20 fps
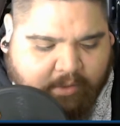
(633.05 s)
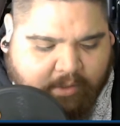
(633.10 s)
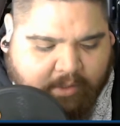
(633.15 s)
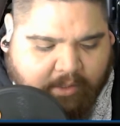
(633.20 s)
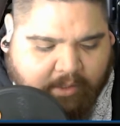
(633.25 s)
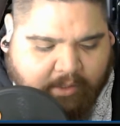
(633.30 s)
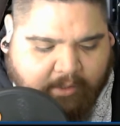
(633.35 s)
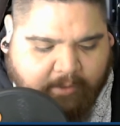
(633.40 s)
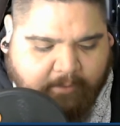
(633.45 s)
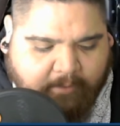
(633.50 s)

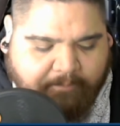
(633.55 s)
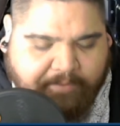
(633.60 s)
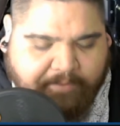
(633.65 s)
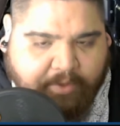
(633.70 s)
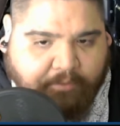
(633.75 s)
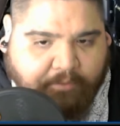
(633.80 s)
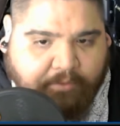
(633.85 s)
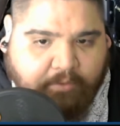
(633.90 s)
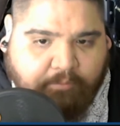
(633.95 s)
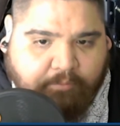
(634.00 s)

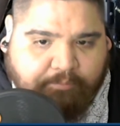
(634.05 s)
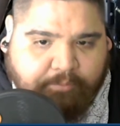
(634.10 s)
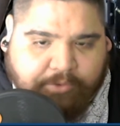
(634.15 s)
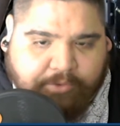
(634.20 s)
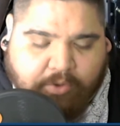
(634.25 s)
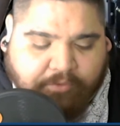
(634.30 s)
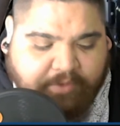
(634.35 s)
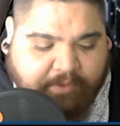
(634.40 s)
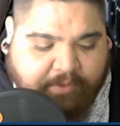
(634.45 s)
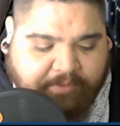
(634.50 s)
The
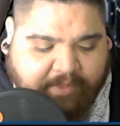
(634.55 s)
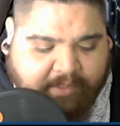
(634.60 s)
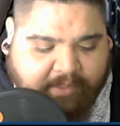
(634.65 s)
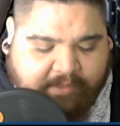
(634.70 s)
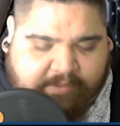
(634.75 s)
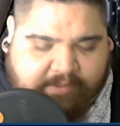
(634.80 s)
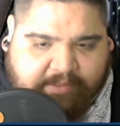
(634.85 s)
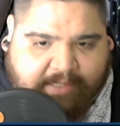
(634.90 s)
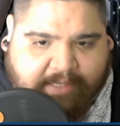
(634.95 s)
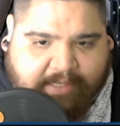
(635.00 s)
only
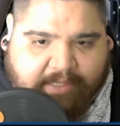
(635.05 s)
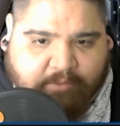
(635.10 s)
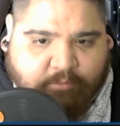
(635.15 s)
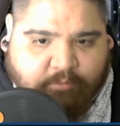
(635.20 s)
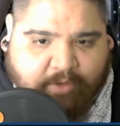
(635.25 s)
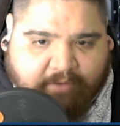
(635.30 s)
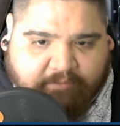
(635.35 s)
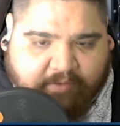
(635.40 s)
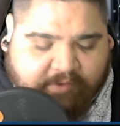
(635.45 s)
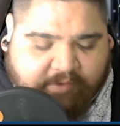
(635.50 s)
things that I can
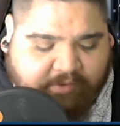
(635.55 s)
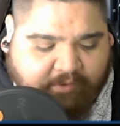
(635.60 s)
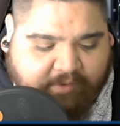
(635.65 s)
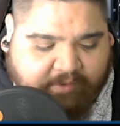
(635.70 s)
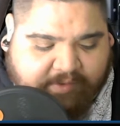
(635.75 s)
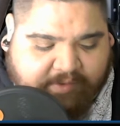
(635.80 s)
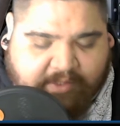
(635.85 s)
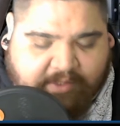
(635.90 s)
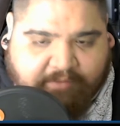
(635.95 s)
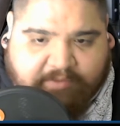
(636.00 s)
reference are the
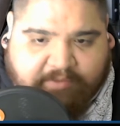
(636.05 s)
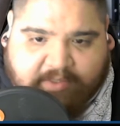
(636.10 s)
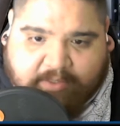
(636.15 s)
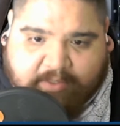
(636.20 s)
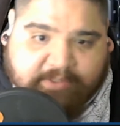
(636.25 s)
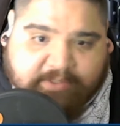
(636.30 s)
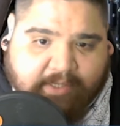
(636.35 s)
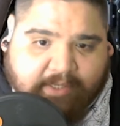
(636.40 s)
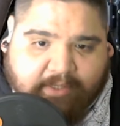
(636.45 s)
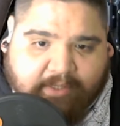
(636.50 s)
stuff that I'm
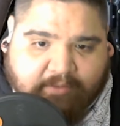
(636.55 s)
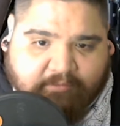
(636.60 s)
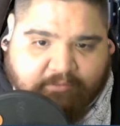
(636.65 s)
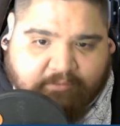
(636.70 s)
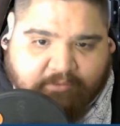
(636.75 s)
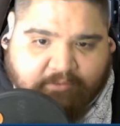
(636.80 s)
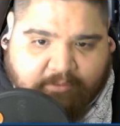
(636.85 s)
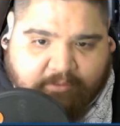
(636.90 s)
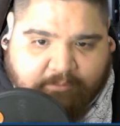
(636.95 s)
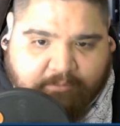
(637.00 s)
taking
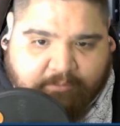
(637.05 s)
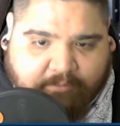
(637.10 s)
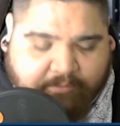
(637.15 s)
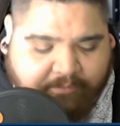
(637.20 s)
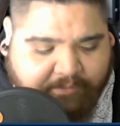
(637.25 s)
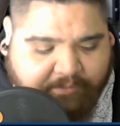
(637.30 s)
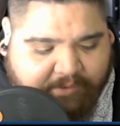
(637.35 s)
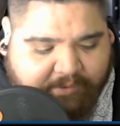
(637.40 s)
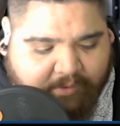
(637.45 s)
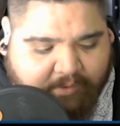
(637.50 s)
from.
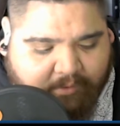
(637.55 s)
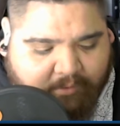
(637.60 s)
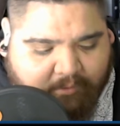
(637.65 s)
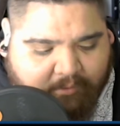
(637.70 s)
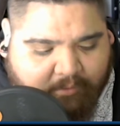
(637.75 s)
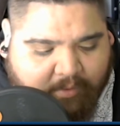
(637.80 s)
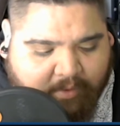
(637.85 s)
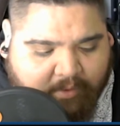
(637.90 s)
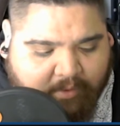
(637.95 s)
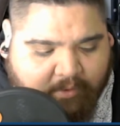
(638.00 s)

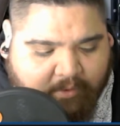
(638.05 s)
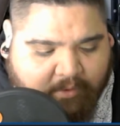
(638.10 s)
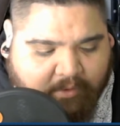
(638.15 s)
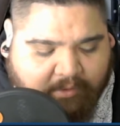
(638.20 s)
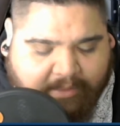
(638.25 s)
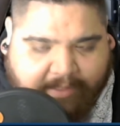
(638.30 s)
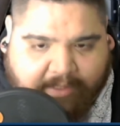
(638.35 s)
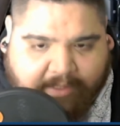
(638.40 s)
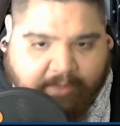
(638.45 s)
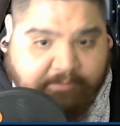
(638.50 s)
So
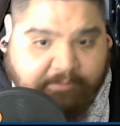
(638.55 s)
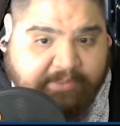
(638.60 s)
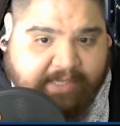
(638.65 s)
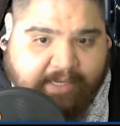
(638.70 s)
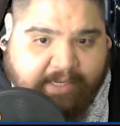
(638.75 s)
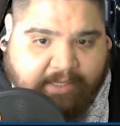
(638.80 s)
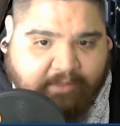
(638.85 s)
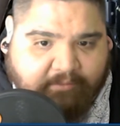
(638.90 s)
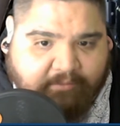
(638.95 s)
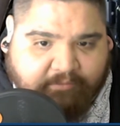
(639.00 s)
like I'm
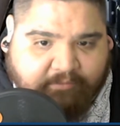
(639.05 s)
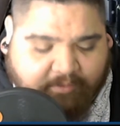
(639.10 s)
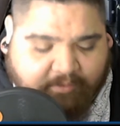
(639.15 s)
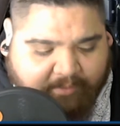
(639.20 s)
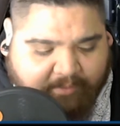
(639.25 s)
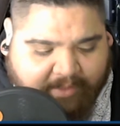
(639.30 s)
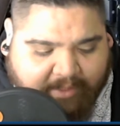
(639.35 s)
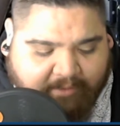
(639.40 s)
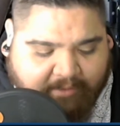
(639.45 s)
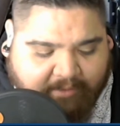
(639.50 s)
taking
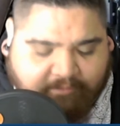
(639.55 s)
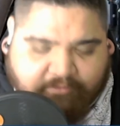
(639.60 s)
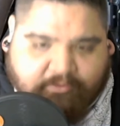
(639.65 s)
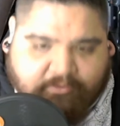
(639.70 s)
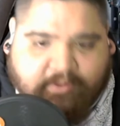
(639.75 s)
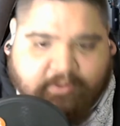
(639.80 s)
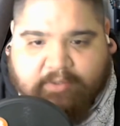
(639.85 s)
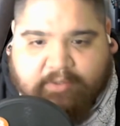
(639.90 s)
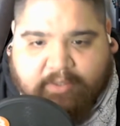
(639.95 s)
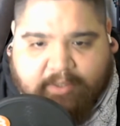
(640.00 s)
from like
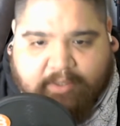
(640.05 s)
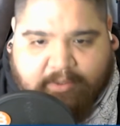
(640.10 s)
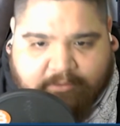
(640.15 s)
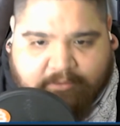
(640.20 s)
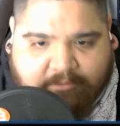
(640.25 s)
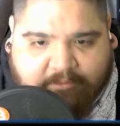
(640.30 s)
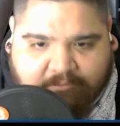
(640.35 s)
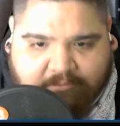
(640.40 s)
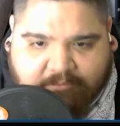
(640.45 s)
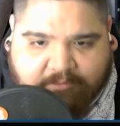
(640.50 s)
Frontline,
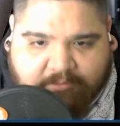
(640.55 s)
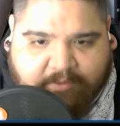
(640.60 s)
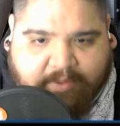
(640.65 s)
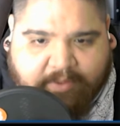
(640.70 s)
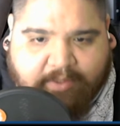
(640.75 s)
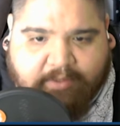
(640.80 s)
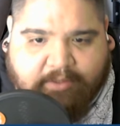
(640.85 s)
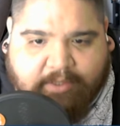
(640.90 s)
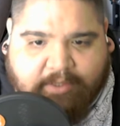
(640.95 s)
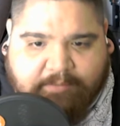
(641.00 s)

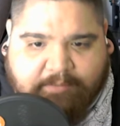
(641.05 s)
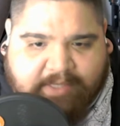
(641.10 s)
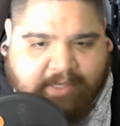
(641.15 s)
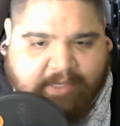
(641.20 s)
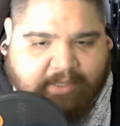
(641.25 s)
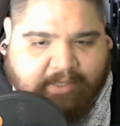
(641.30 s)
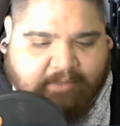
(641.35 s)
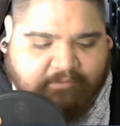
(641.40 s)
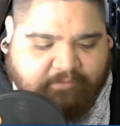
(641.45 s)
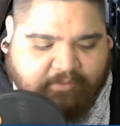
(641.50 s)
right? I'm
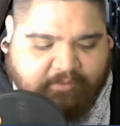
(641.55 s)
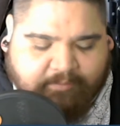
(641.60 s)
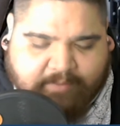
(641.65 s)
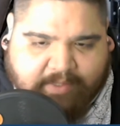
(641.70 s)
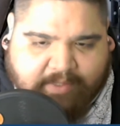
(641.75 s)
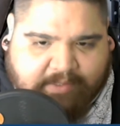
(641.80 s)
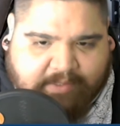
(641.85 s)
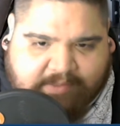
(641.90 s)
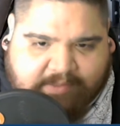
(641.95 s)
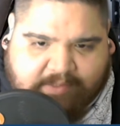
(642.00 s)
taking from
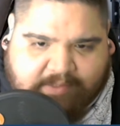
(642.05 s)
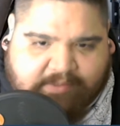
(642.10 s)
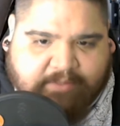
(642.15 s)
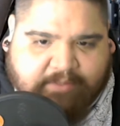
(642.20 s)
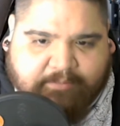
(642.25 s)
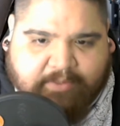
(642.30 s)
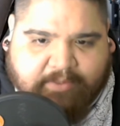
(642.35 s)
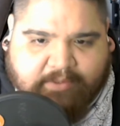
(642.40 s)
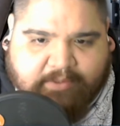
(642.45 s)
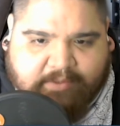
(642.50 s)
like 60
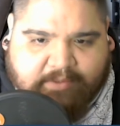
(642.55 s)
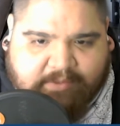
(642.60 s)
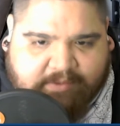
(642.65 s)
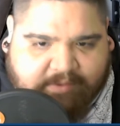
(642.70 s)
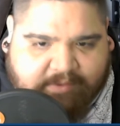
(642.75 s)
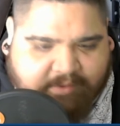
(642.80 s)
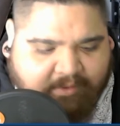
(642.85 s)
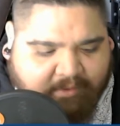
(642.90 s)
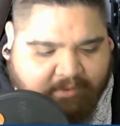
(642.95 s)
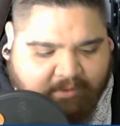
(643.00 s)

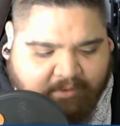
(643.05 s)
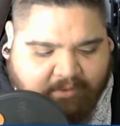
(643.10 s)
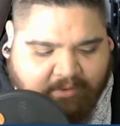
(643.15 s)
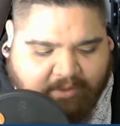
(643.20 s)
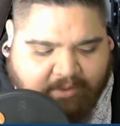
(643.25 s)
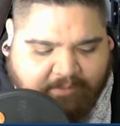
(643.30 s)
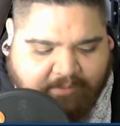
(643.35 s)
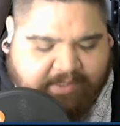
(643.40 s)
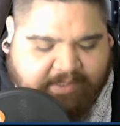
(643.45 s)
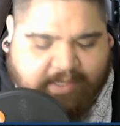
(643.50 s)
Minutes.
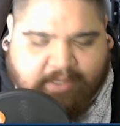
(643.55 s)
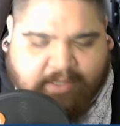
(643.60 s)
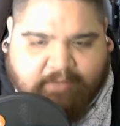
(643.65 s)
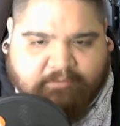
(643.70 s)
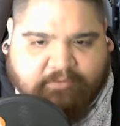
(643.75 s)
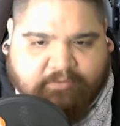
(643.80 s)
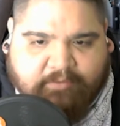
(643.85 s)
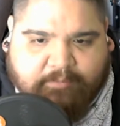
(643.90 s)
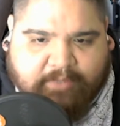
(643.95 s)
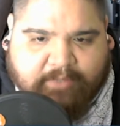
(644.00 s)
I'm taking
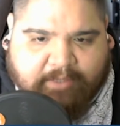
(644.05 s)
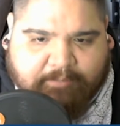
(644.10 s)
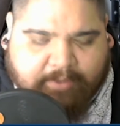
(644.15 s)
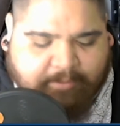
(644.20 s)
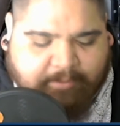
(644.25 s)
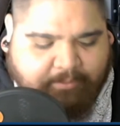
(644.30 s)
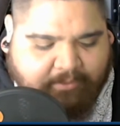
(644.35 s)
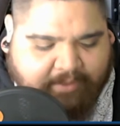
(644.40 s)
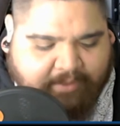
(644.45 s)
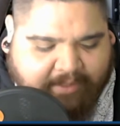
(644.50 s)
from like
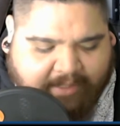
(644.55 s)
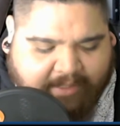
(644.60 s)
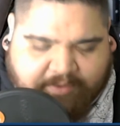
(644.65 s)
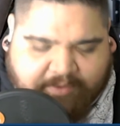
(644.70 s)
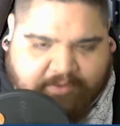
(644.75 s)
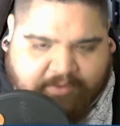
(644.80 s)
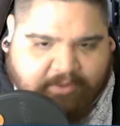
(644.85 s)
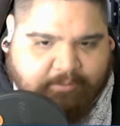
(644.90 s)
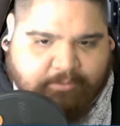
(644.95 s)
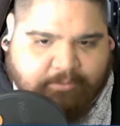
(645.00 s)
people like
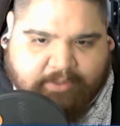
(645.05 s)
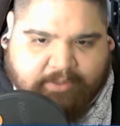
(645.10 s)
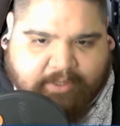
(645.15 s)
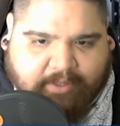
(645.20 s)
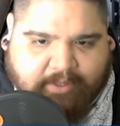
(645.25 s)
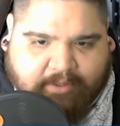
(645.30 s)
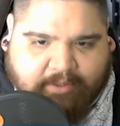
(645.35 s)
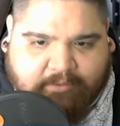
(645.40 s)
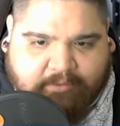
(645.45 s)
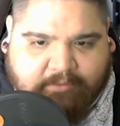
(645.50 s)
Anthony
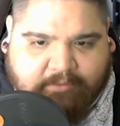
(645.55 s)
Bourdain.